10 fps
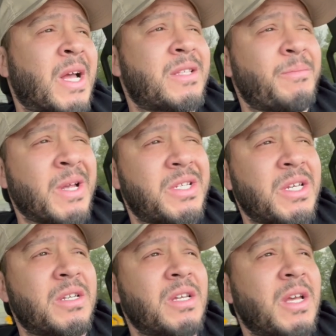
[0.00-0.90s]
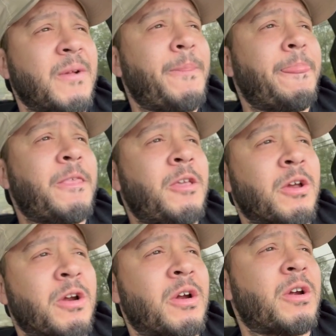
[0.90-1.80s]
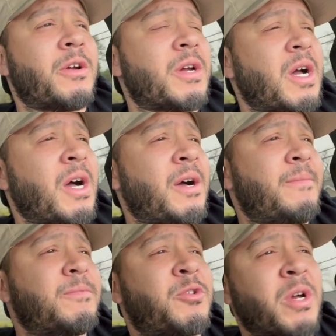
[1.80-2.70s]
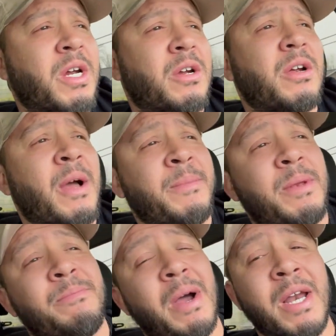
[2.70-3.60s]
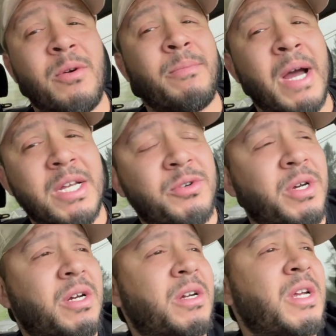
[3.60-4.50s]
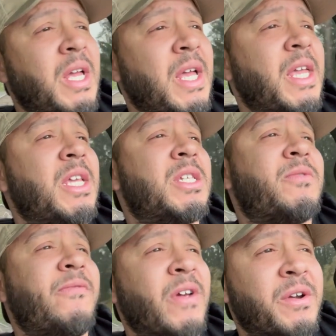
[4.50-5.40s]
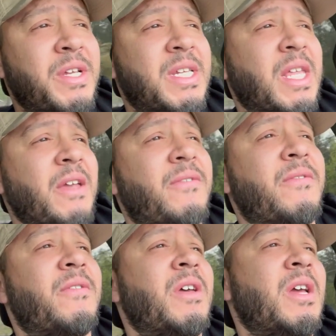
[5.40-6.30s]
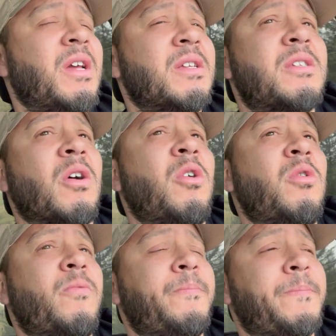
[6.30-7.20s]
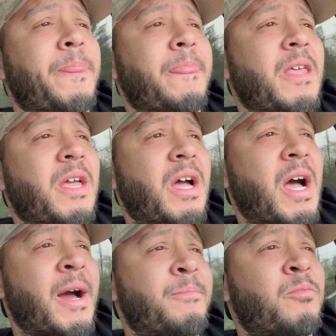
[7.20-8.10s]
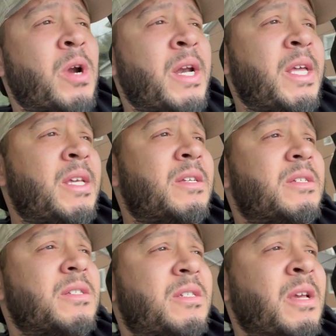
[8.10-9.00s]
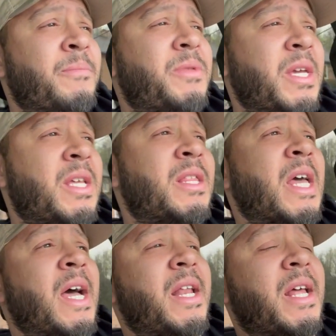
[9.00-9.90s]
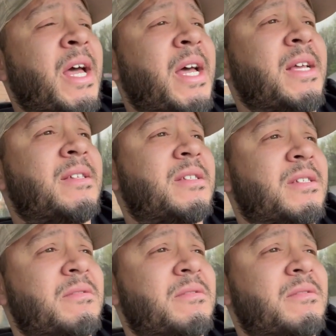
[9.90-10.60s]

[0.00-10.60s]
to mention your trigger. I mean, I know my trigger is very stiff. So I'm running something that has,